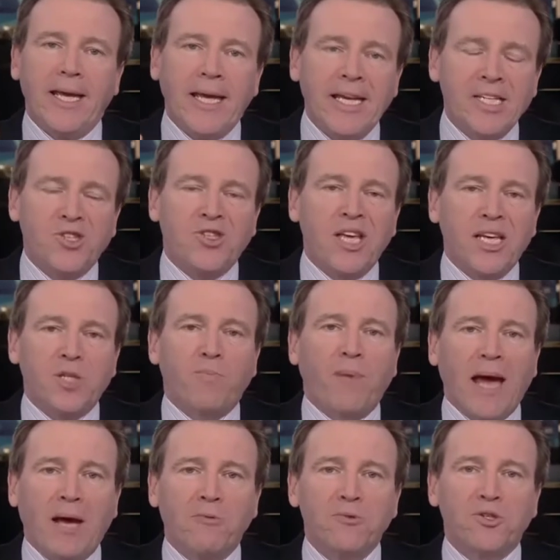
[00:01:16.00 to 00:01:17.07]
Is this
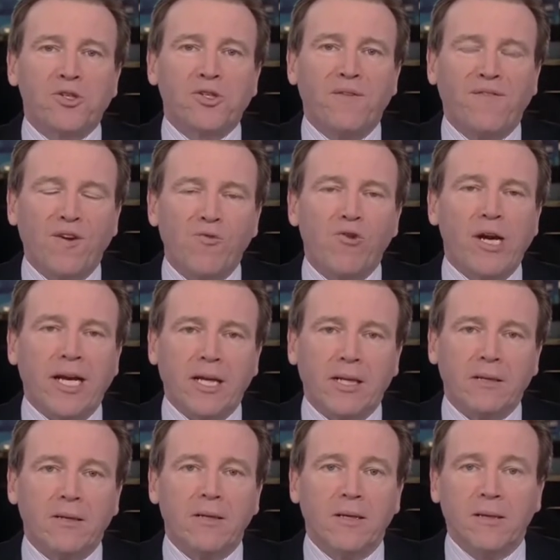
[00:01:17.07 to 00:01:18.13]
bounce for
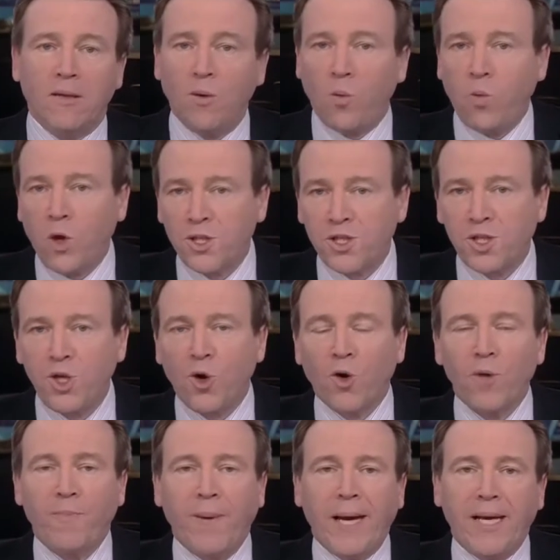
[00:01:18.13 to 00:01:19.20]
real? What's
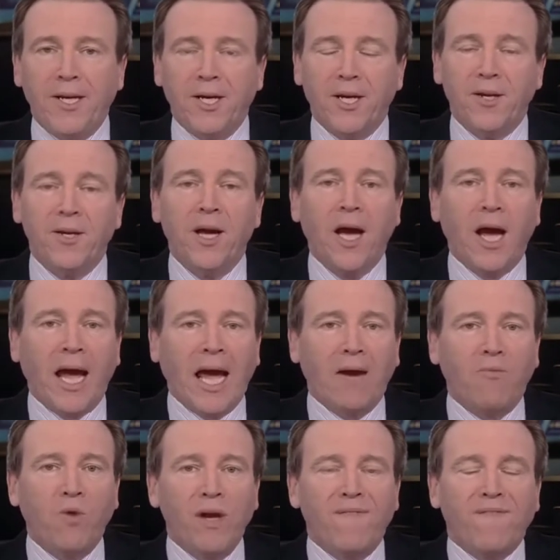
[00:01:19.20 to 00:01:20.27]
your opinion?
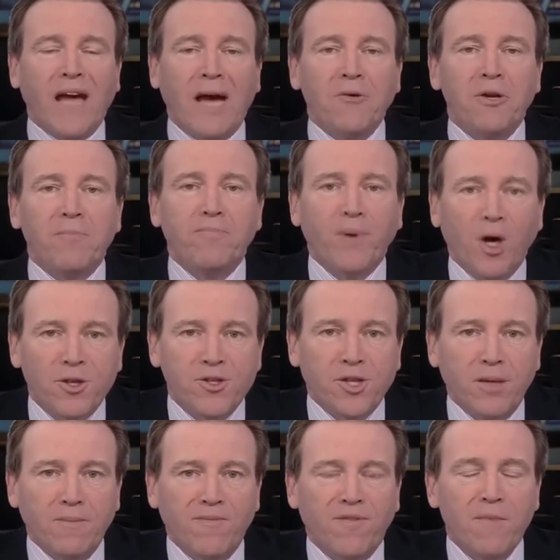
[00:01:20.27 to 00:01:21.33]
Have we found a
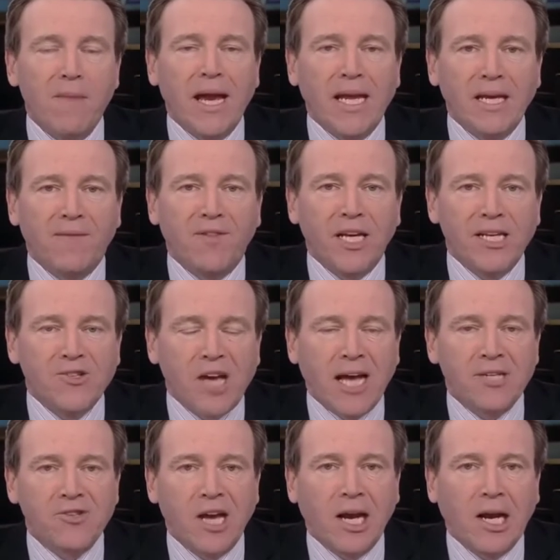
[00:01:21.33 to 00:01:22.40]
bottom for many of these
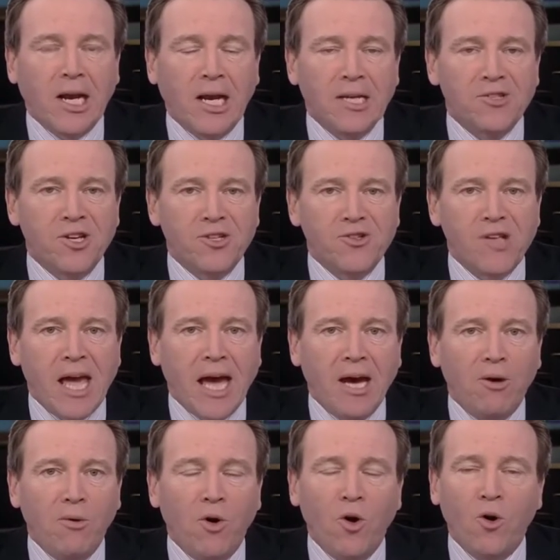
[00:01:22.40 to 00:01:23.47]
asset classes
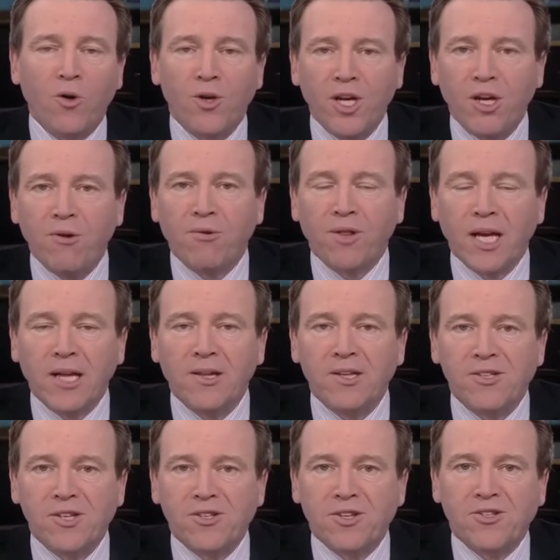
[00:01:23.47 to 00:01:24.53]
now, or do you think
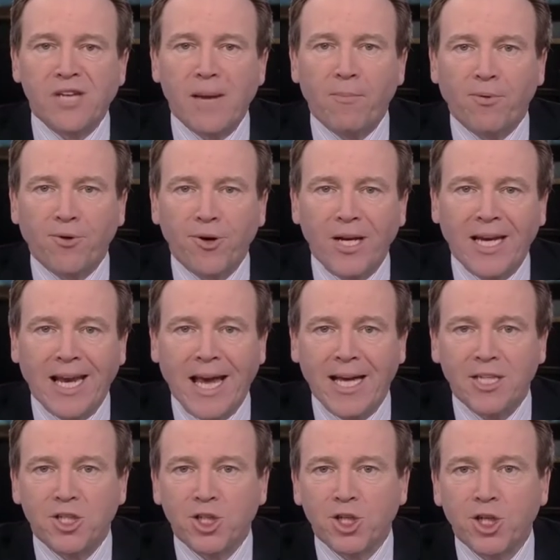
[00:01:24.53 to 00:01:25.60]
this is a temporary
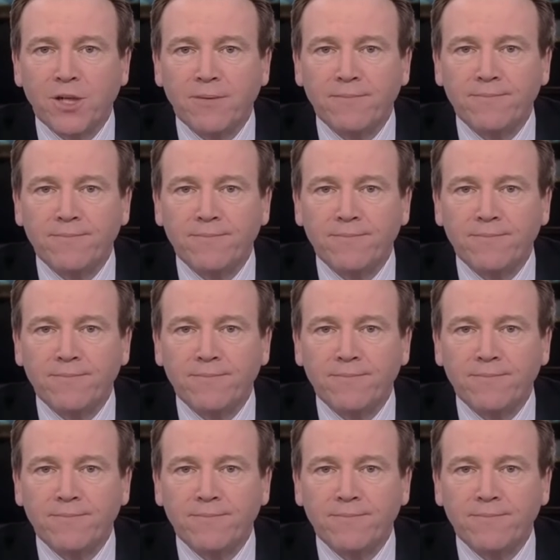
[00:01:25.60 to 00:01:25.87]
ledge?